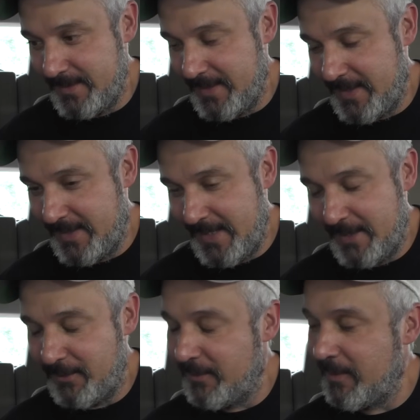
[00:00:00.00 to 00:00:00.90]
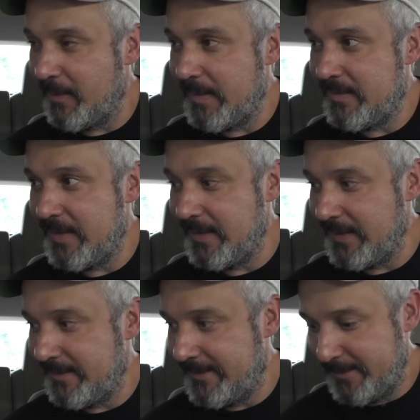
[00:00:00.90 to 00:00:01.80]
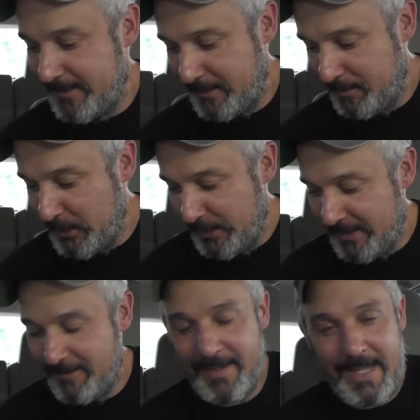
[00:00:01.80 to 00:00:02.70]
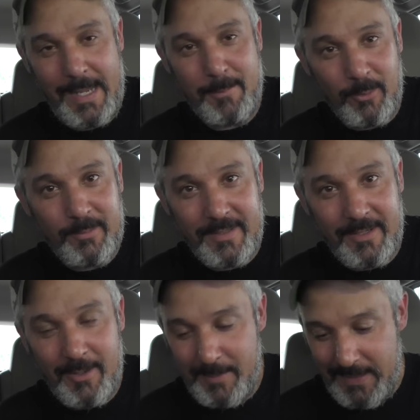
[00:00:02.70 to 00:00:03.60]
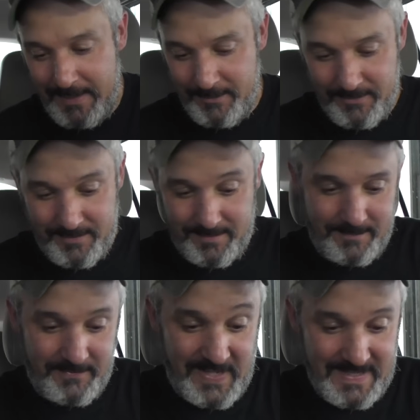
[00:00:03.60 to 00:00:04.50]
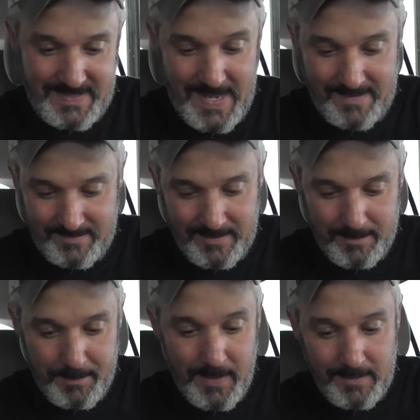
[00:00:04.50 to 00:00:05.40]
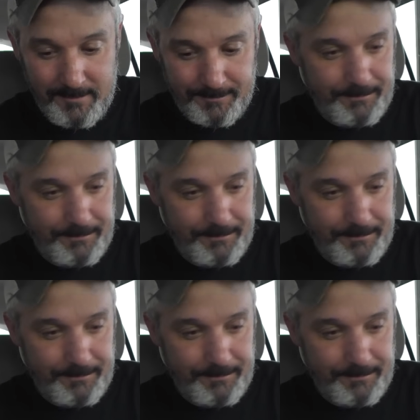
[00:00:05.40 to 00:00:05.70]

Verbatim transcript: I don't know what I want to say, like the beauty of the cable, you know, I mean, that was fantastic. But